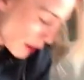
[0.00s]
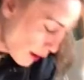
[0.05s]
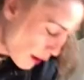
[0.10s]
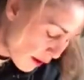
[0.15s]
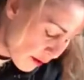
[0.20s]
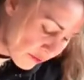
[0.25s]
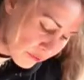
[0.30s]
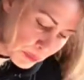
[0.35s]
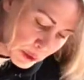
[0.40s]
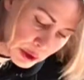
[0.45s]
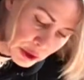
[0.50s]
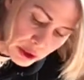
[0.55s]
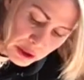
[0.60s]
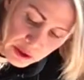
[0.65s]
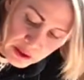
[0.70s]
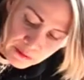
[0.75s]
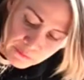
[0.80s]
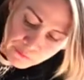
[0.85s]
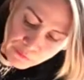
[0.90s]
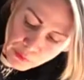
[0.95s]
have been
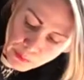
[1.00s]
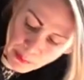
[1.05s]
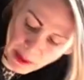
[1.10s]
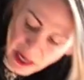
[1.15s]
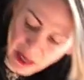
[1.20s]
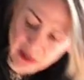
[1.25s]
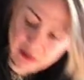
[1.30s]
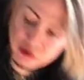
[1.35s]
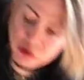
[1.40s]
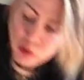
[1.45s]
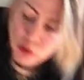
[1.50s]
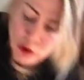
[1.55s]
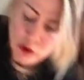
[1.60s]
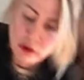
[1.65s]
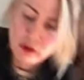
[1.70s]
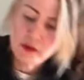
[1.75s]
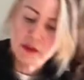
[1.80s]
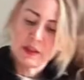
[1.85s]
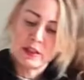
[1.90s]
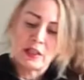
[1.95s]
looking for
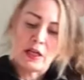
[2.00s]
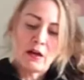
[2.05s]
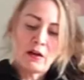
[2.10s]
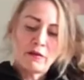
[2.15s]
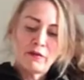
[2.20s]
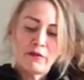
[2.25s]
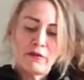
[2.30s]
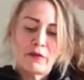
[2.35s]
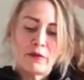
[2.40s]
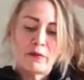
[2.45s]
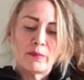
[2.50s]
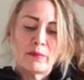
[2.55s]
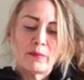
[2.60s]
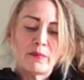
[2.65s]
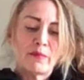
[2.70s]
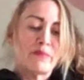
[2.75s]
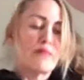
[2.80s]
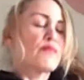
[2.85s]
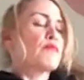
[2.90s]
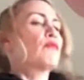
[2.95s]
patchwork stuff.
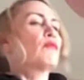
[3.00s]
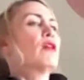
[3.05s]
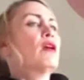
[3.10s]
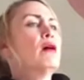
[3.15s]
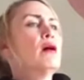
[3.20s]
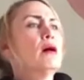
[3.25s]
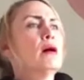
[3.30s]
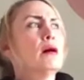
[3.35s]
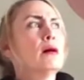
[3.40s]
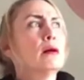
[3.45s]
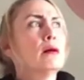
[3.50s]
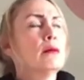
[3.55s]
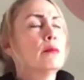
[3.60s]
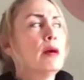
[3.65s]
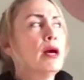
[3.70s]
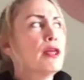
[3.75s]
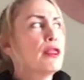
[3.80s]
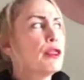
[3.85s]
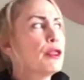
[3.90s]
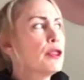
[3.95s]
Um,
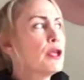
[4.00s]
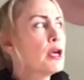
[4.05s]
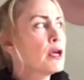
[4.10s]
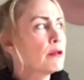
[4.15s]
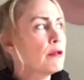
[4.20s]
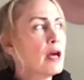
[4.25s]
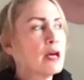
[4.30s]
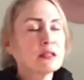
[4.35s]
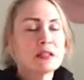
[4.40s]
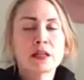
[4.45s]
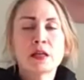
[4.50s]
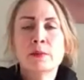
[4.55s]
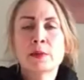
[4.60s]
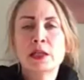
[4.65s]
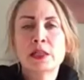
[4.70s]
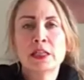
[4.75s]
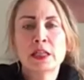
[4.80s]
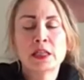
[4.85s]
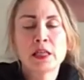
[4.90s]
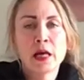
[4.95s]
I think last time I
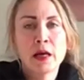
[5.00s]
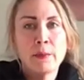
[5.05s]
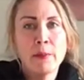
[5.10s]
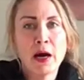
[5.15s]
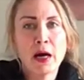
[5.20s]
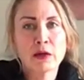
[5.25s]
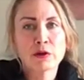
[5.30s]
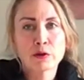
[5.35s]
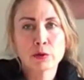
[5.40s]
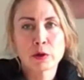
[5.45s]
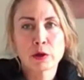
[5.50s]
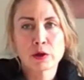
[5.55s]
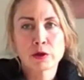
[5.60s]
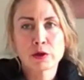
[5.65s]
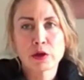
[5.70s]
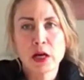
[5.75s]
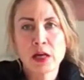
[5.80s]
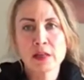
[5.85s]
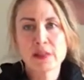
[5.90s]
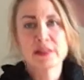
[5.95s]
did get a patchwork
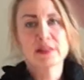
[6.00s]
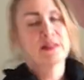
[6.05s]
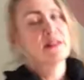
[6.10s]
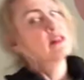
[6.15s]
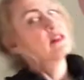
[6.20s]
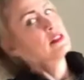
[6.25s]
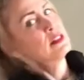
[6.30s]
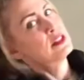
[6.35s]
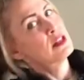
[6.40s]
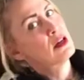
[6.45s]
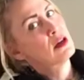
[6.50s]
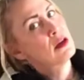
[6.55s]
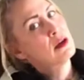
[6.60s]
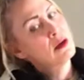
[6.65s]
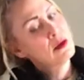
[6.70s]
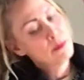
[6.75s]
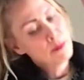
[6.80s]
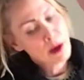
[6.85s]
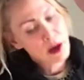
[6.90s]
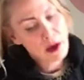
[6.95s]
dress. This
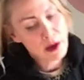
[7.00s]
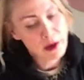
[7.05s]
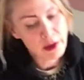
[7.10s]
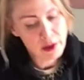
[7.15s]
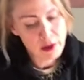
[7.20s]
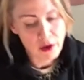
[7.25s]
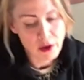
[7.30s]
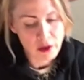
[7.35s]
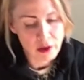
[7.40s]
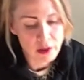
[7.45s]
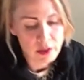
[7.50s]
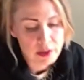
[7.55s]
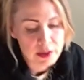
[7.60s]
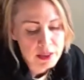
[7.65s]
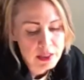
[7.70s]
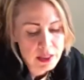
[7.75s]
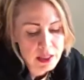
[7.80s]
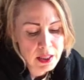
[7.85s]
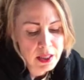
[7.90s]
time I got